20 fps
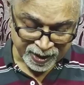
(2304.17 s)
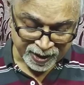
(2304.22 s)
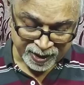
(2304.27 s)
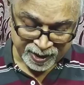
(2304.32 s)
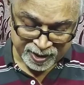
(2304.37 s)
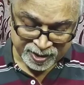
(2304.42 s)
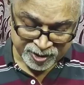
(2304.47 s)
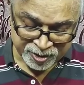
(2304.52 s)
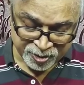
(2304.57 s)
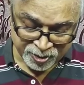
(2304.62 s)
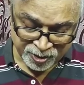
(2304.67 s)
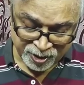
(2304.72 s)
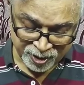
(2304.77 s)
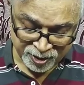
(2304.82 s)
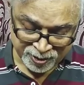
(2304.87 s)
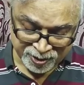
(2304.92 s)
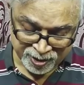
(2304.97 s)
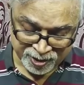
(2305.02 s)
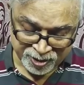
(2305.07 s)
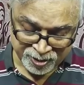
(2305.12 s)
It is no
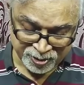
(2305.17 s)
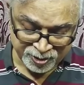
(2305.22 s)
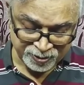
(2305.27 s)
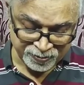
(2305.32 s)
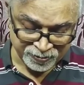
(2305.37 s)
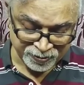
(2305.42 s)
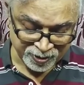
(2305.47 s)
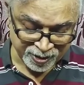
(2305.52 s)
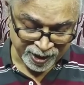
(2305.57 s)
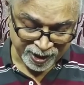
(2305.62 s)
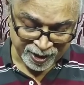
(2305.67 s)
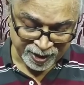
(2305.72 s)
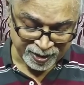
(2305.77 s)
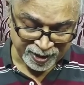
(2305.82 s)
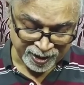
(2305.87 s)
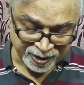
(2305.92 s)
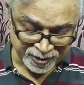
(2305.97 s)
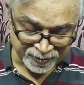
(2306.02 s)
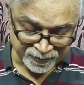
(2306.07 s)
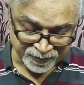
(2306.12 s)
longer good for
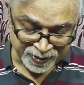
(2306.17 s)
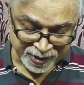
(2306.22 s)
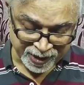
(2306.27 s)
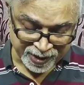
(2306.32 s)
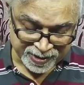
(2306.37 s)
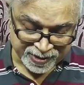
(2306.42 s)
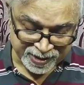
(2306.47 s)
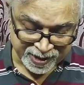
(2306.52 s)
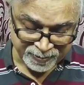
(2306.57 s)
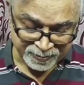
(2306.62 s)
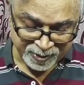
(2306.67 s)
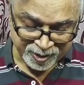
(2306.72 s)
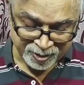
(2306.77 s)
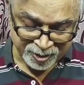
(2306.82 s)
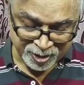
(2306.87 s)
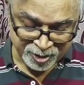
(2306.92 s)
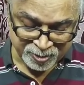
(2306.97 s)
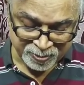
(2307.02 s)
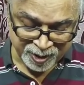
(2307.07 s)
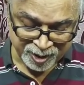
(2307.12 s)
anything
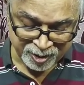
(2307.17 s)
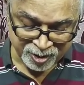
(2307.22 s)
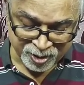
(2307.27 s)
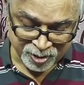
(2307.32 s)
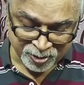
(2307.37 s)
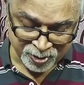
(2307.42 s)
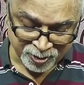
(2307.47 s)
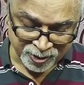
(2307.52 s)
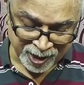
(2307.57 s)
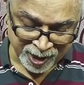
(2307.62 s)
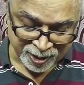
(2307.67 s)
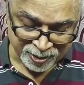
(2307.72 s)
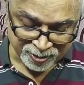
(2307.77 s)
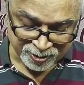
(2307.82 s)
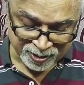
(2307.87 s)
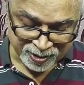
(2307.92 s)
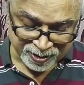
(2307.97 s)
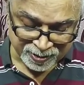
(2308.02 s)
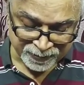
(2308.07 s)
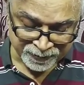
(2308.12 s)
except to be thrown
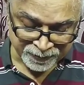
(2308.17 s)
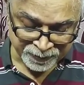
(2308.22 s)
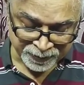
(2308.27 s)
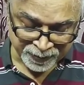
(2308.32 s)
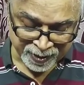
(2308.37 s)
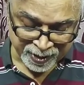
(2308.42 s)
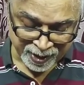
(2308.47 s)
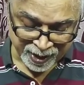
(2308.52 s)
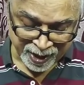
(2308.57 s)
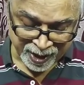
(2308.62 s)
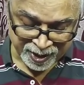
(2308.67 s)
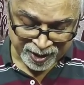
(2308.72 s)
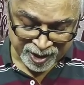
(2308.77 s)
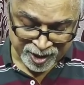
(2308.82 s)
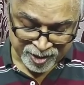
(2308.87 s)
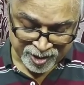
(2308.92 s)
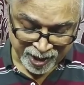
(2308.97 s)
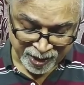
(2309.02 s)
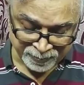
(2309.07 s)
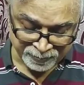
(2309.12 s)
out
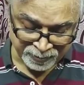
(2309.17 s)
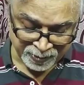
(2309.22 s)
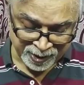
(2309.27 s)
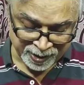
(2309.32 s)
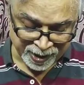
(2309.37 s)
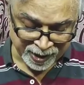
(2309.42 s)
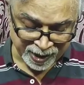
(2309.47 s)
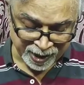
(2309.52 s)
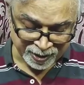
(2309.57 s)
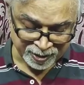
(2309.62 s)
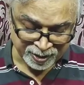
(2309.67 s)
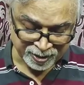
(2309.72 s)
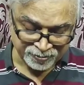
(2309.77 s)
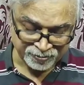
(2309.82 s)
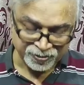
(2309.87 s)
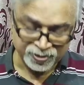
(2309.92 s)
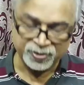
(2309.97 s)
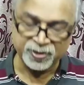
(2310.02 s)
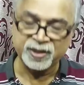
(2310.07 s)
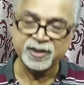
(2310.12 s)
and trampled
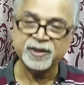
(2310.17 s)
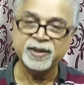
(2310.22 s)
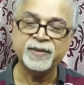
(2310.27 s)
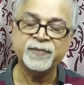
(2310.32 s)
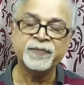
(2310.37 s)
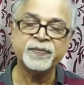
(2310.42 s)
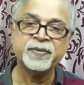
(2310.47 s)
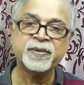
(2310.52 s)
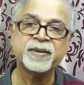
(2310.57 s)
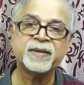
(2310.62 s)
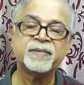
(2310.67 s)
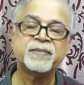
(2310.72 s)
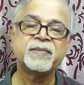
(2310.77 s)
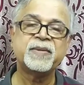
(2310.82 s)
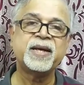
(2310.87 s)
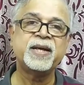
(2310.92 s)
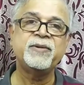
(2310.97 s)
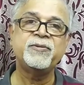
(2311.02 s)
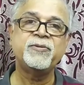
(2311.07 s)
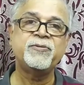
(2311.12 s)
underfoot
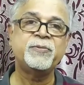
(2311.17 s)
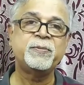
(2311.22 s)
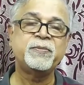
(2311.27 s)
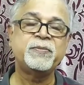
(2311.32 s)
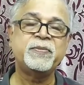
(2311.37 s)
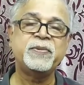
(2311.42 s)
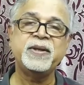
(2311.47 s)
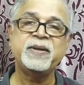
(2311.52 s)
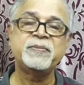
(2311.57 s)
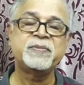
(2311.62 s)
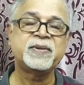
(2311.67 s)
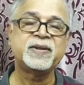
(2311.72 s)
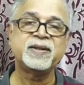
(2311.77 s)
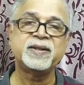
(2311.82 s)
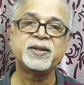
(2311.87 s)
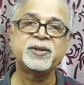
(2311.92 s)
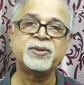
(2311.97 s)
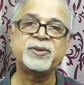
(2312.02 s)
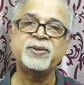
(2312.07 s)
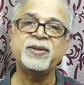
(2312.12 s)
by
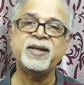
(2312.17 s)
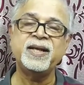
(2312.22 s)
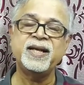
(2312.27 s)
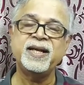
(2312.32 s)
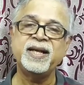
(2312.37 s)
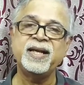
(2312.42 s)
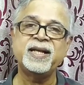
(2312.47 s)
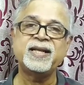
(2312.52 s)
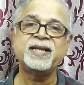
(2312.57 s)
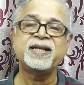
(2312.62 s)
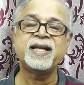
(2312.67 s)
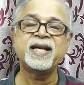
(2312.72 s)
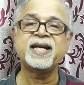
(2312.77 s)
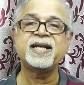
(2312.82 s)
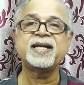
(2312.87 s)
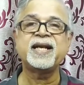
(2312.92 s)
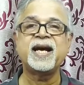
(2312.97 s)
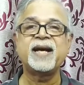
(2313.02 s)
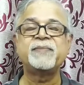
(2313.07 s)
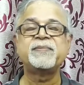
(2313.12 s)
people. Don't let
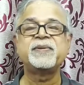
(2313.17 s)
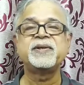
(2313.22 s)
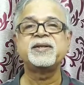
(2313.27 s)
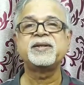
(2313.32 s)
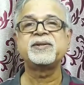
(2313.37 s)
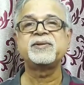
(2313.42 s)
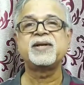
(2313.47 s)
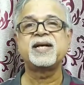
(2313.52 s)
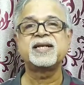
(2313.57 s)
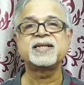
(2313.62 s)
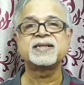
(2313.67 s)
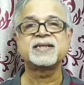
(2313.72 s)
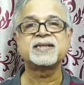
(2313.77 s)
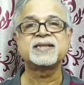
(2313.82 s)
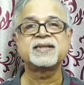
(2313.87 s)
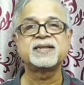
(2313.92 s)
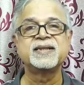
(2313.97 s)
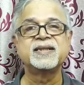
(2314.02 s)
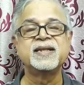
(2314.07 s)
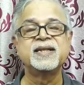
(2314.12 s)
that happen to
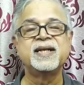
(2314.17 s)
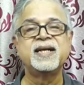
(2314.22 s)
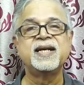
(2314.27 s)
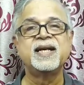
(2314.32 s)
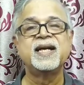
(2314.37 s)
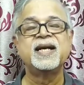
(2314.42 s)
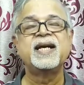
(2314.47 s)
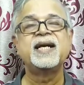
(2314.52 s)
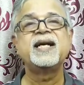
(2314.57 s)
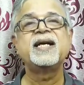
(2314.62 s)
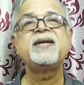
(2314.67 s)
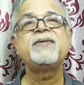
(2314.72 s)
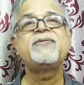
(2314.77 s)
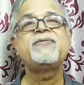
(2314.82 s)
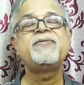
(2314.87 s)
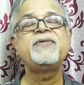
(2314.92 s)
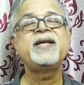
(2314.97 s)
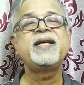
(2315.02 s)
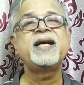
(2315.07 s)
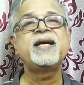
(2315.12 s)
us.
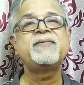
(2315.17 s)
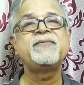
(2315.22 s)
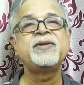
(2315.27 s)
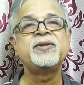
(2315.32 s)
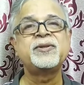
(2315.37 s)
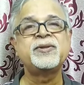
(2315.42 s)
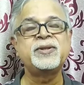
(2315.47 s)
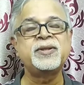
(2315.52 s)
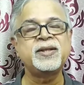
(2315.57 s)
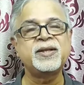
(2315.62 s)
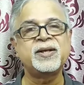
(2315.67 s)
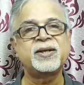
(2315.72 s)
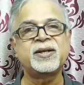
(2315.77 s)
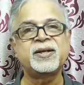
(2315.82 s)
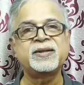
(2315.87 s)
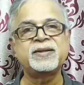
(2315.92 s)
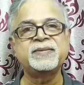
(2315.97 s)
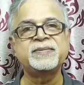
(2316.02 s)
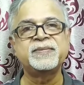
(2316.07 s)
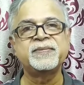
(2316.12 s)
If we have known
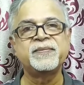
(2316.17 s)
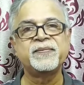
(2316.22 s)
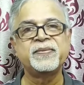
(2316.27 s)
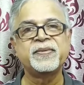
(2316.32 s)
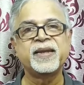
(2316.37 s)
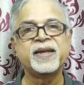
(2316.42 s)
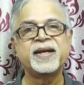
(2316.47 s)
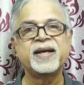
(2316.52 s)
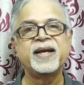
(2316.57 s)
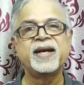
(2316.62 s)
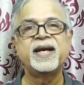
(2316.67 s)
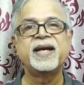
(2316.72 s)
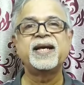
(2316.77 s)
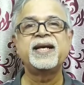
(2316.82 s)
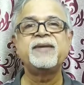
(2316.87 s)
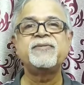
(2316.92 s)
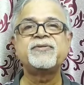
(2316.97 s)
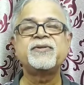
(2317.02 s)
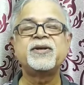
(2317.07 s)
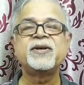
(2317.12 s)
God,
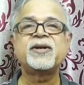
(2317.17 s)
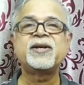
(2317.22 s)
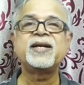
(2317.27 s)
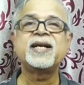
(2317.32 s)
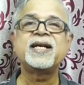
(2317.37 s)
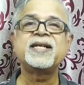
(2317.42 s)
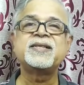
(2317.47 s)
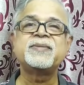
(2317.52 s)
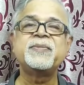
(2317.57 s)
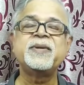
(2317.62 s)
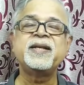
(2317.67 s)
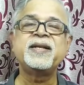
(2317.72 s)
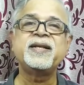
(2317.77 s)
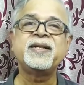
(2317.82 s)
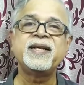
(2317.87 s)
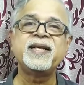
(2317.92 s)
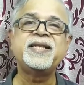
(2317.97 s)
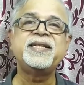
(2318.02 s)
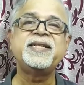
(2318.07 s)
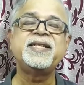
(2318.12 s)
if God has
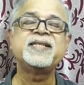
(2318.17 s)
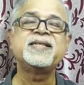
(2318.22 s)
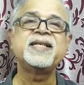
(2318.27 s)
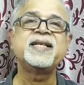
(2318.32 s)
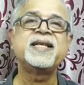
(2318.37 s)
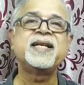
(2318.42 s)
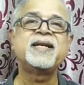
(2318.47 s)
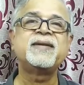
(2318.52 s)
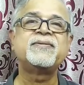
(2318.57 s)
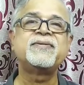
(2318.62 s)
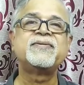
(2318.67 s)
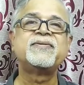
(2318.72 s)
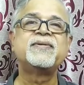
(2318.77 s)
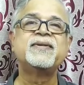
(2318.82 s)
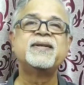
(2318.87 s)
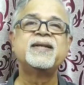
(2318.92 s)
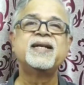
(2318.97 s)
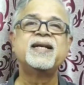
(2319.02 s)
been gracious enough